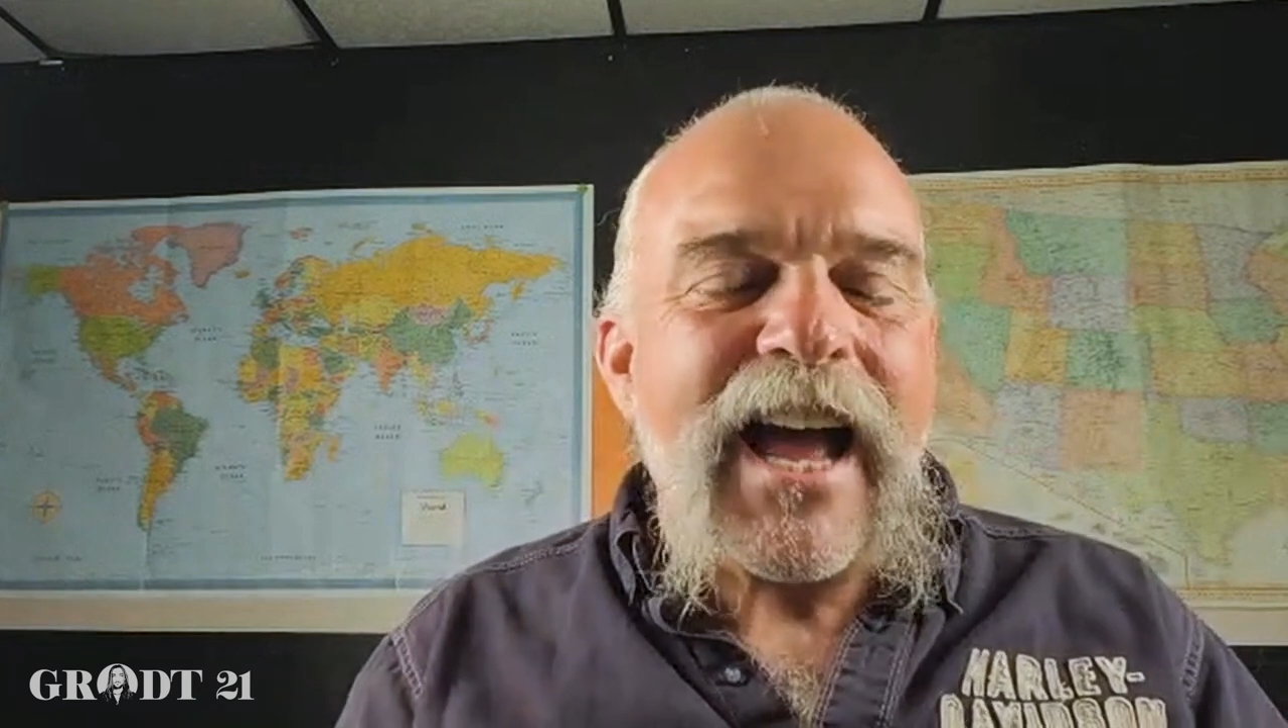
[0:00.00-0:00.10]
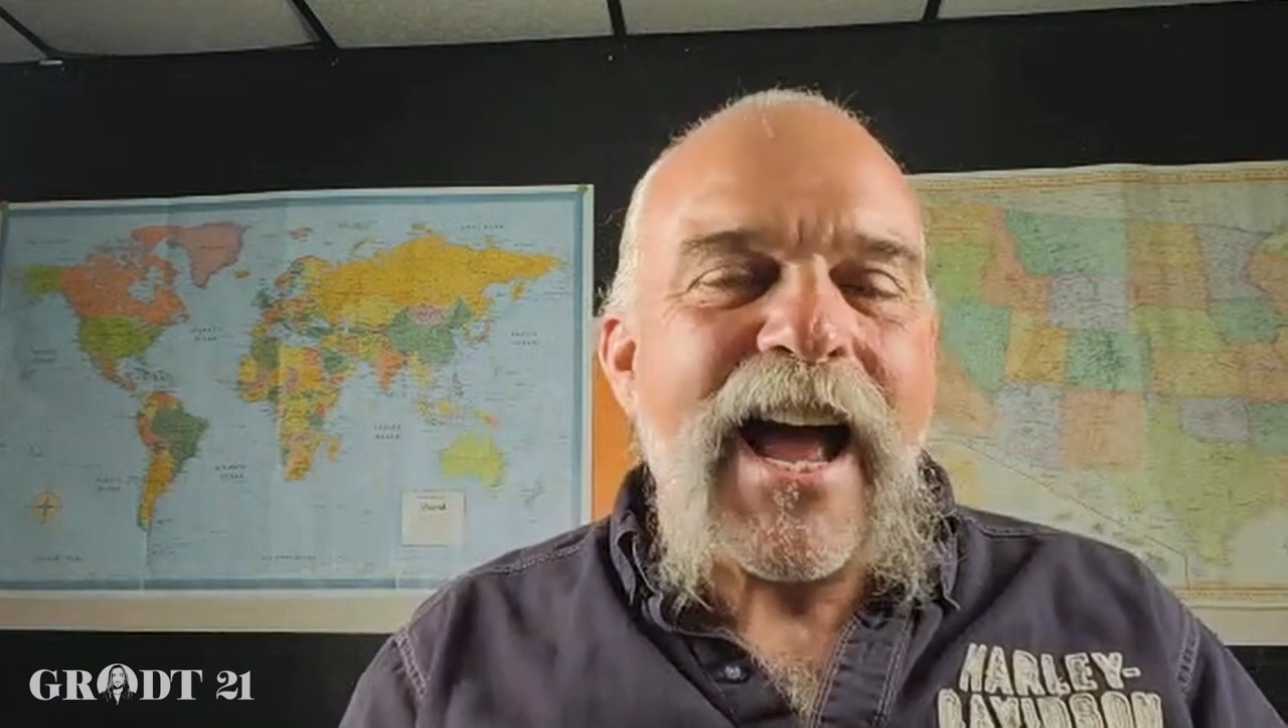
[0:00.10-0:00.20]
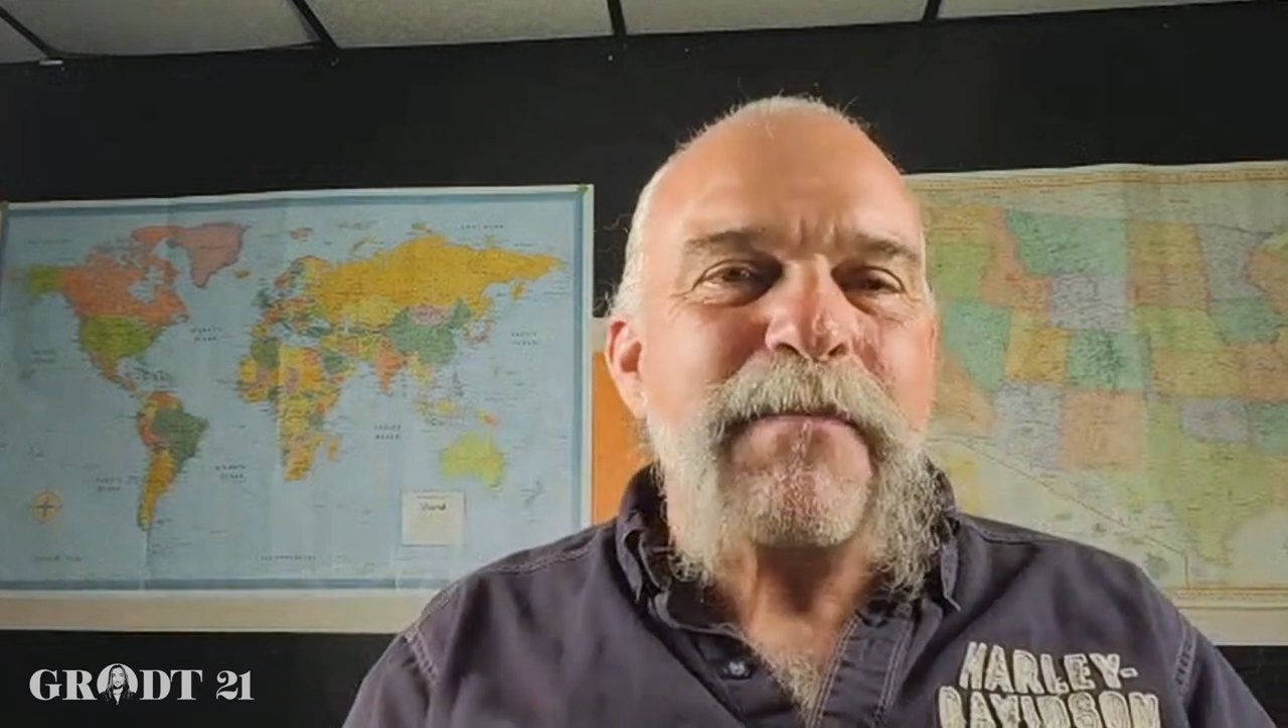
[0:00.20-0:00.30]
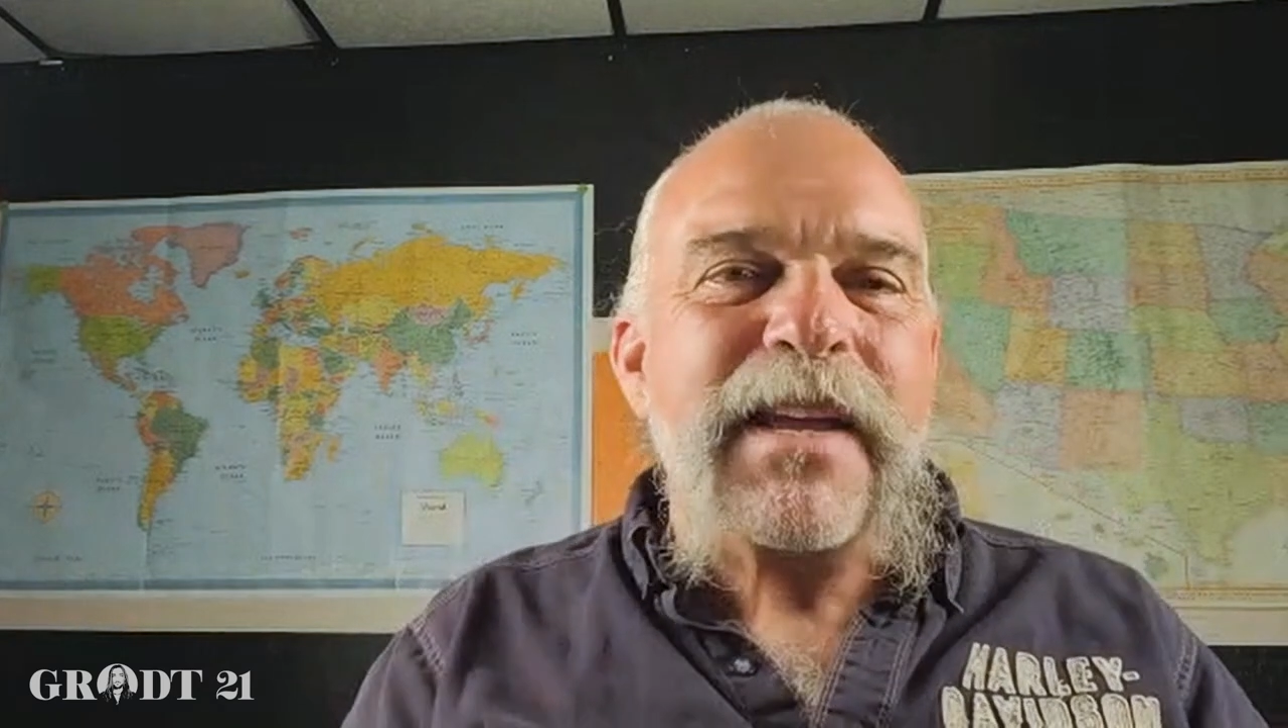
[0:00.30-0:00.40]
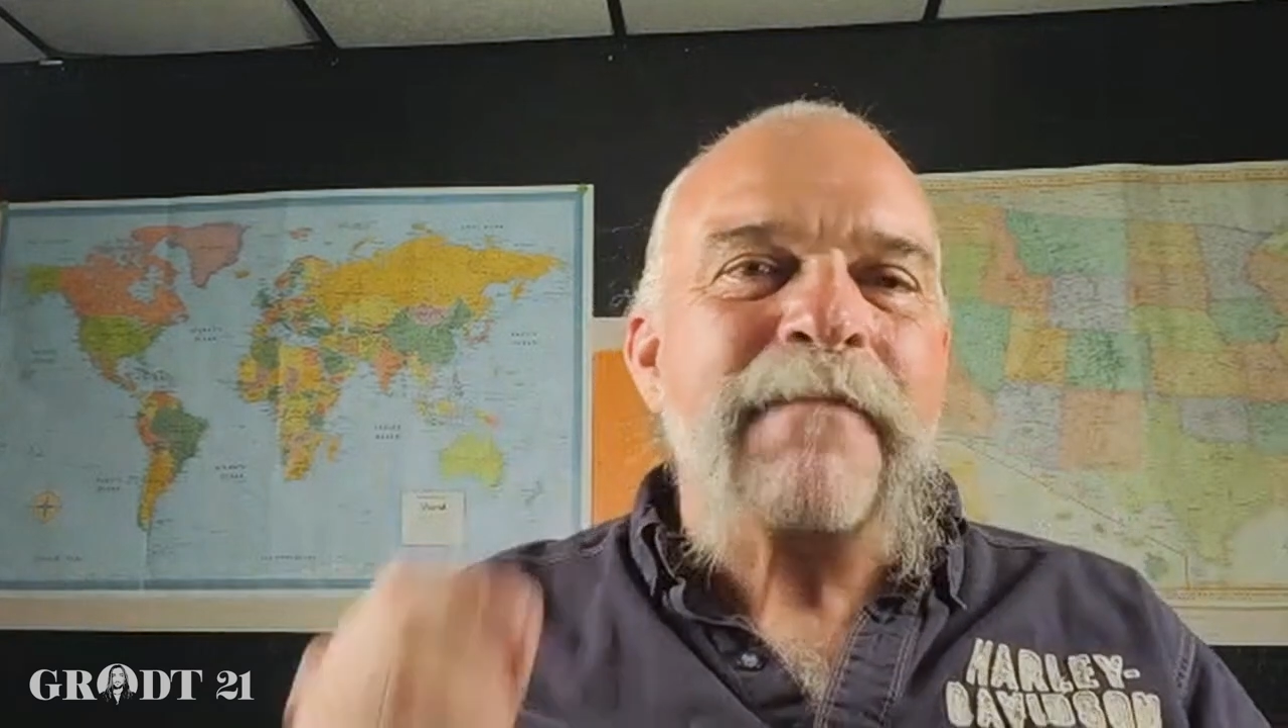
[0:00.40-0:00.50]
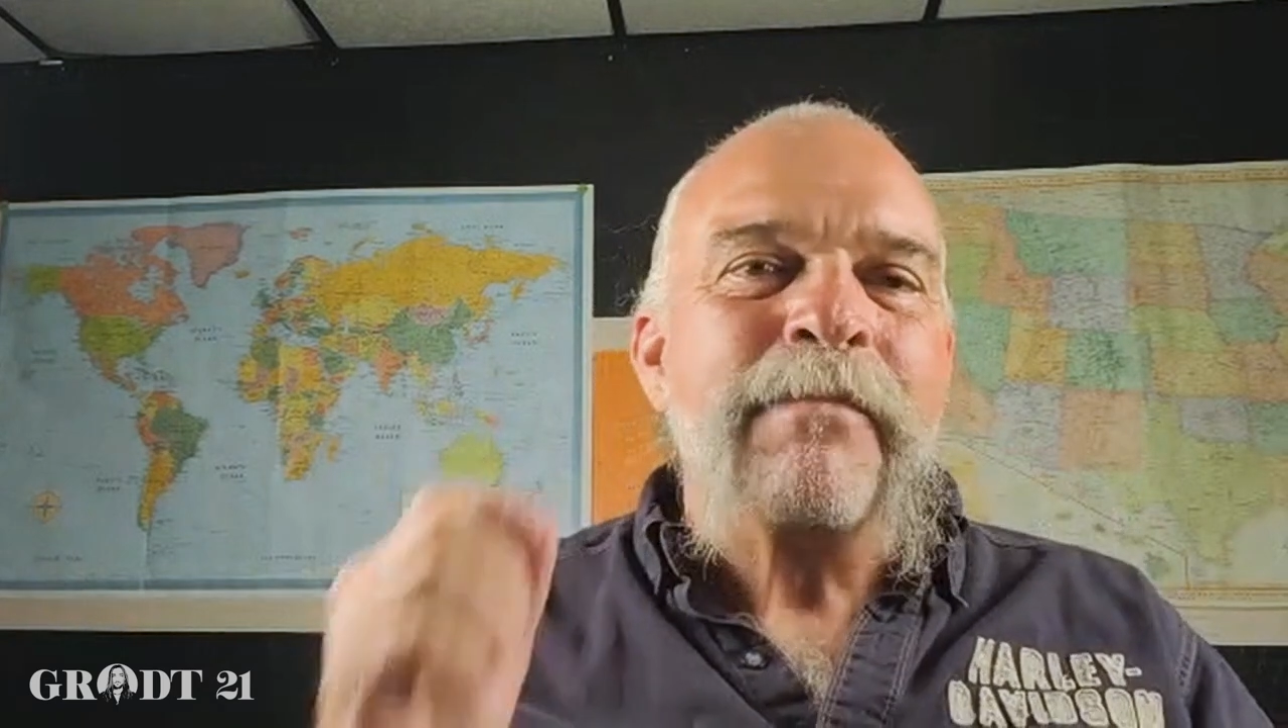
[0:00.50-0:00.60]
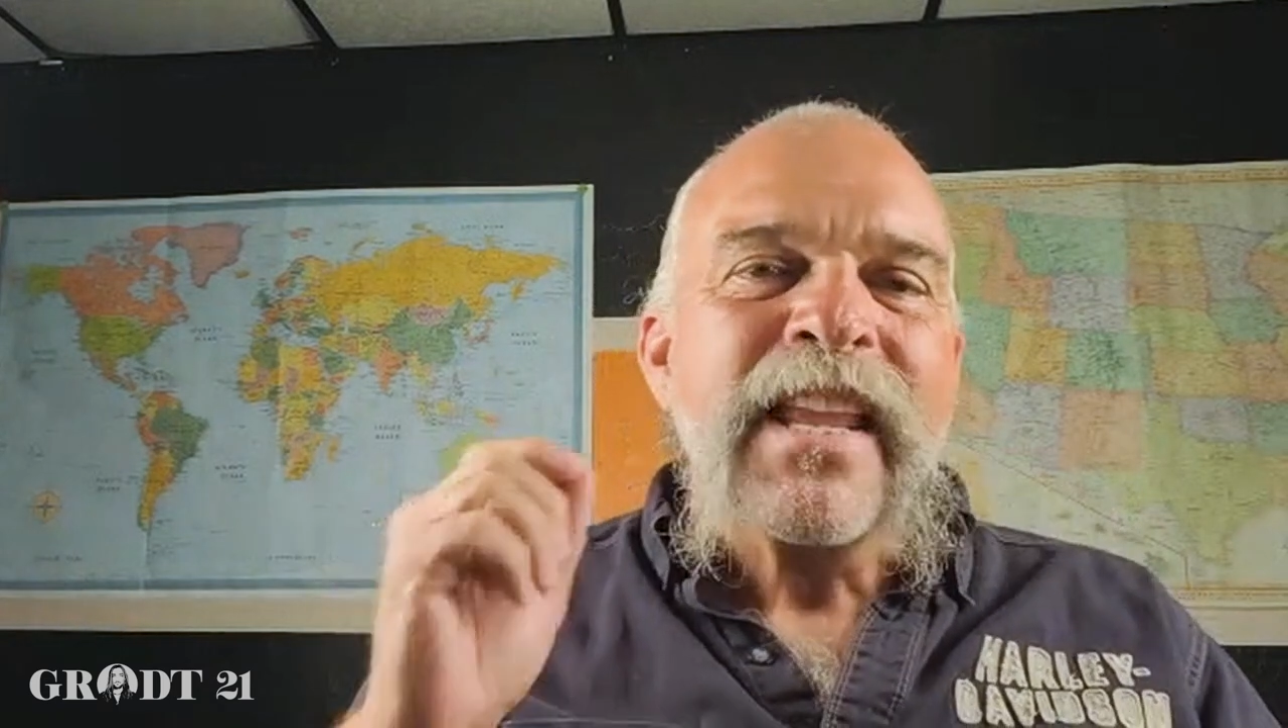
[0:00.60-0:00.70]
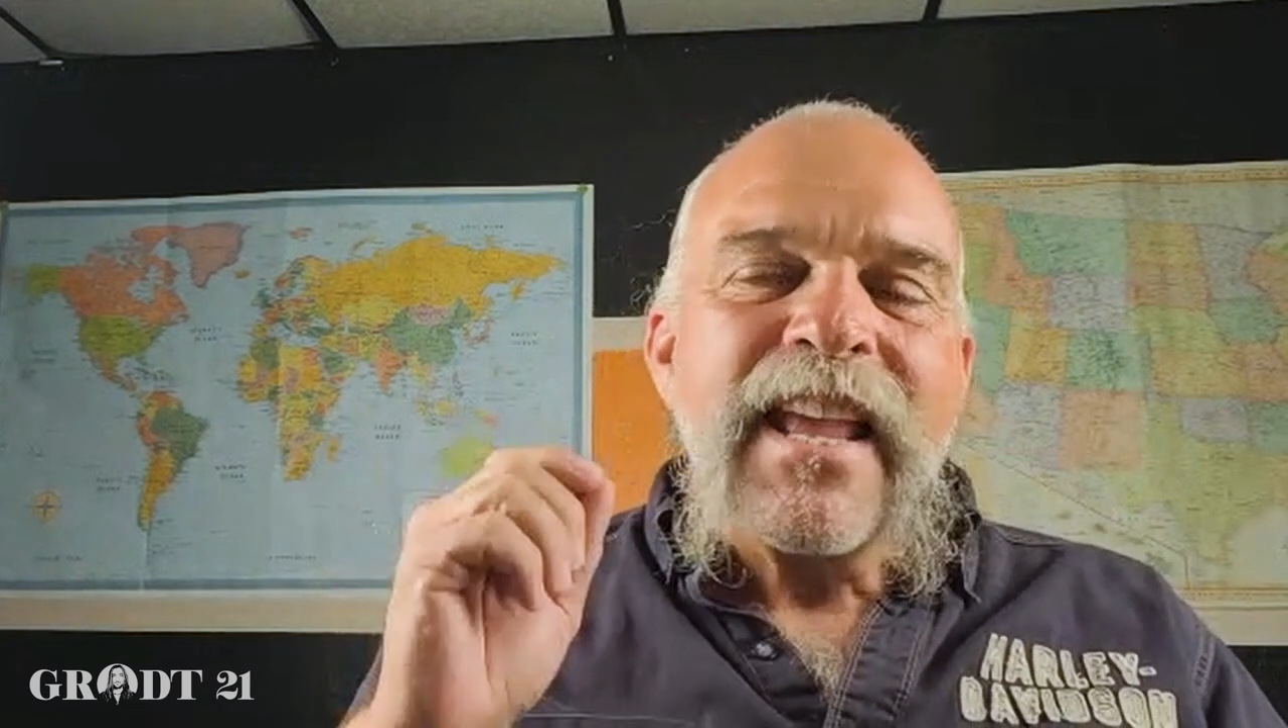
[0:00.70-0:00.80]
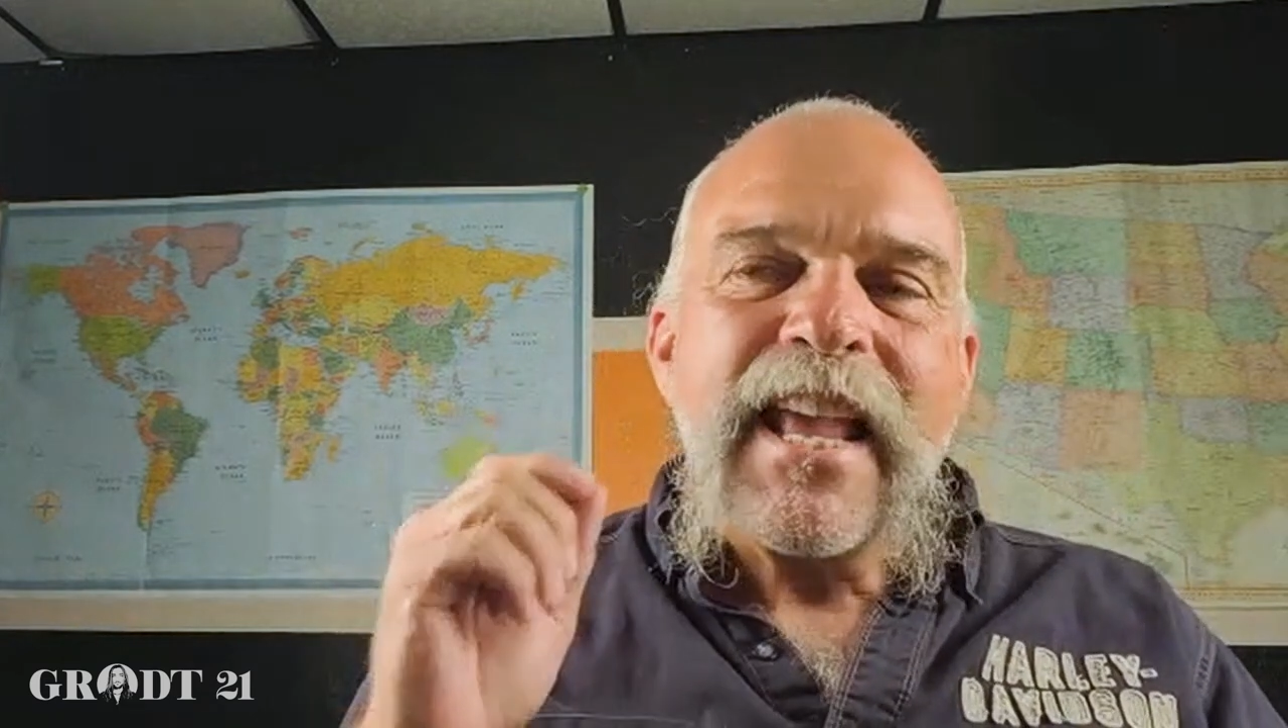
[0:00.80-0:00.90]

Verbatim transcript: Yeah. I mean,